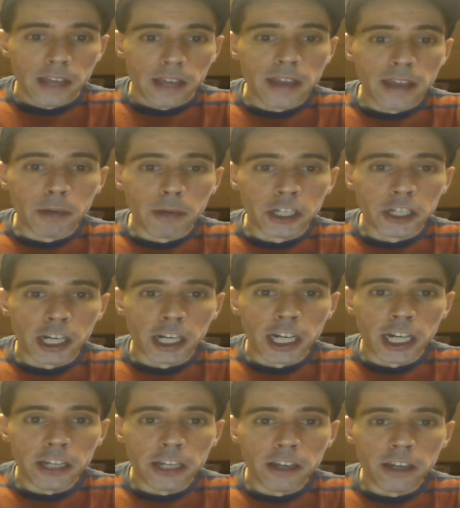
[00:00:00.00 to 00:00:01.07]
Then what you're going
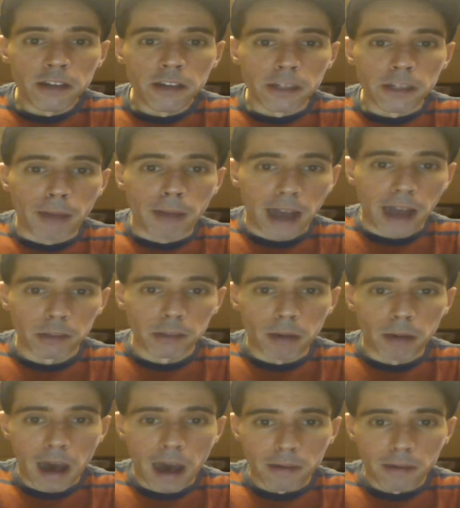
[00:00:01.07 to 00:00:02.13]
to do is a box will
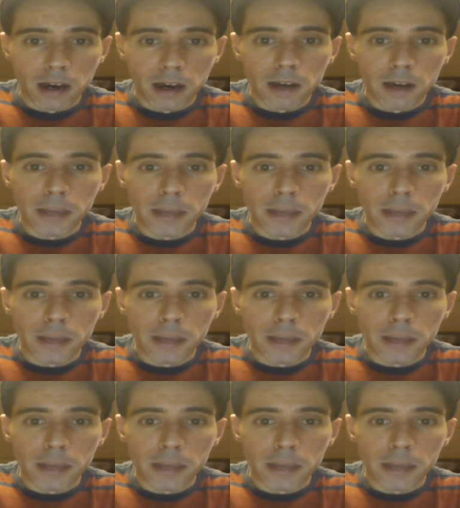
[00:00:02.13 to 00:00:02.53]
pop up.